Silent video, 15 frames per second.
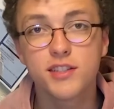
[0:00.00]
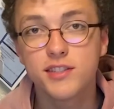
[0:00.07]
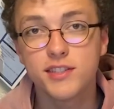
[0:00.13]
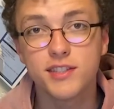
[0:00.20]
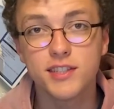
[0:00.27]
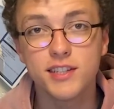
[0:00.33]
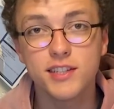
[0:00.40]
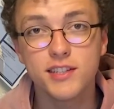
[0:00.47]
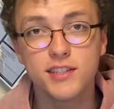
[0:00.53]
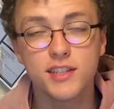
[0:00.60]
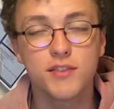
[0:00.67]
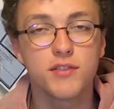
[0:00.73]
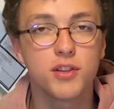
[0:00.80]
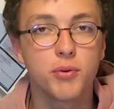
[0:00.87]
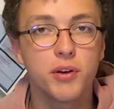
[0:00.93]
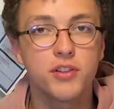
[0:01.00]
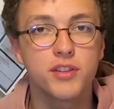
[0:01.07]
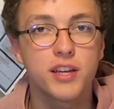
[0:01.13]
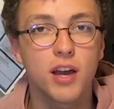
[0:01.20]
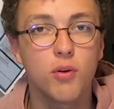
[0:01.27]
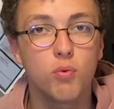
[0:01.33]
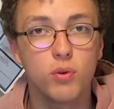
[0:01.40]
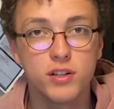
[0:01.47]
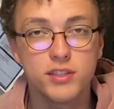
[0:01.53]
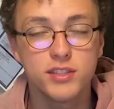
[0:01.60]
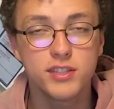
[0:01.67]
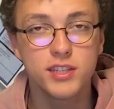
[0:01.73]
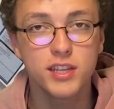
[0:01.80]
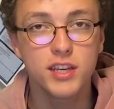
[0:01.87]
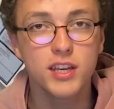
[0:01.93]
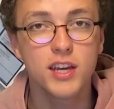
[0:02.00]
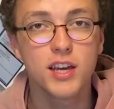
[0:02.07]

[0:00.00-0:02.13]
C's even though I only got 1 C.